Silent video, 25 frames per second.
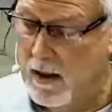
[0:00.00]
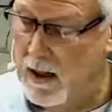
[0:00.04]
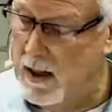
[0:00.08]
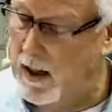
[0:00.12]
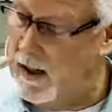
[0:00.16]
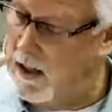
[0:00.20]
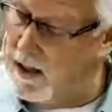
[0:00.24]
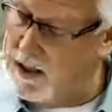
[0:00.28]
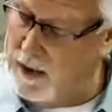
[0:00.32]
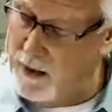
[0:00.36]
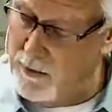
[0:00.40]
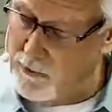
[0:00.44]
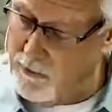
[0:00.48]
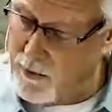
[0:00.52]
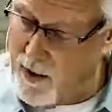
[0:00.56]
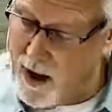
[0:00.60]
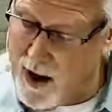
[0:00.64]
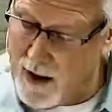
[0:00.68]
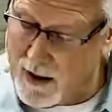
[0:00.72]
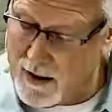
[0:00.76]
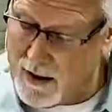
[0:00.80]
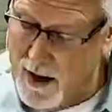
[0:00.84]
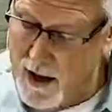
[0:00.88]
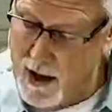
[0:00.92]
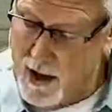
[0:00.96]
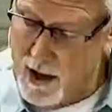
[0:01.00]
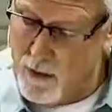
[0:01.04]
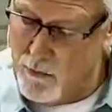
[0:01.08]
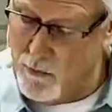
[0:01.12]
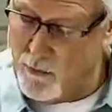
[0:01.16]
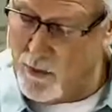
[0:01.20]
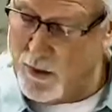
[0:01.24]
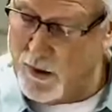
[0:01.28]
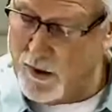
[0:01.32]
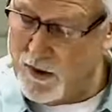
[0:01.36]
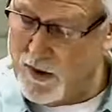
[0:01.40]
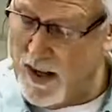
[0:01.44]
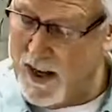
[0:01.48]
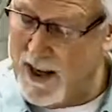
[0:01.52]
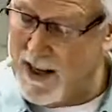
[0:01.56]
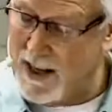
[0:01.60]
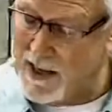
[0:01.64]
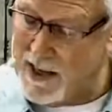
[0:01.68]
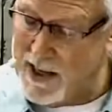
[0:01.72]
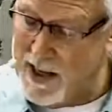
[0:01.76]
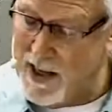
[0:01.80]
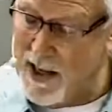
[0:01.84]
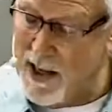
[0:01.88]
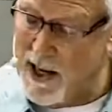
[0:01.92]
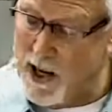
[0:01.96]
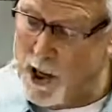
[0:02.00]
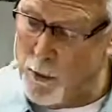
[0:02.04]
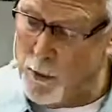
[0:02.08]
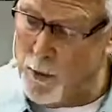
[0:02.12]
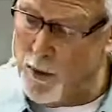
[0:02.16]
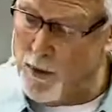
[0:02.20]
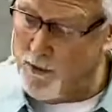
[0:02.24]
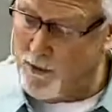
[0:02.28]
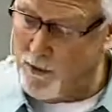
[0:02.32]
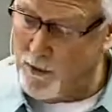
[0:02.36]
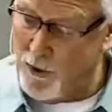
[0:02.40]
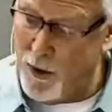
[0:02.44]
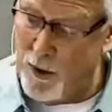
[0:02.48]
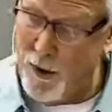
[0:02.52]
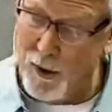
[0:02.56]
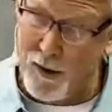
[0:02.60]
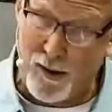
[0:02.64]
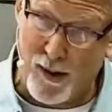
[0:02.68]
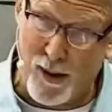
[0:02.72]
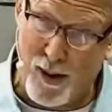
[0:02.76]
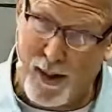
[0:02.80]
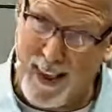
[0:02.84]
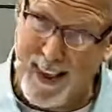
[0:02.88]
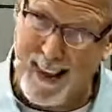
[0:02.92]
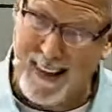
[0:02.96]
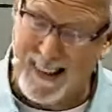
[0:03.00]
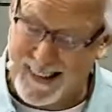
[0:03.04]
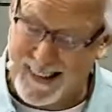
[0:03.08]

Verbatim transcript: In fact, in verse 18, he refers to these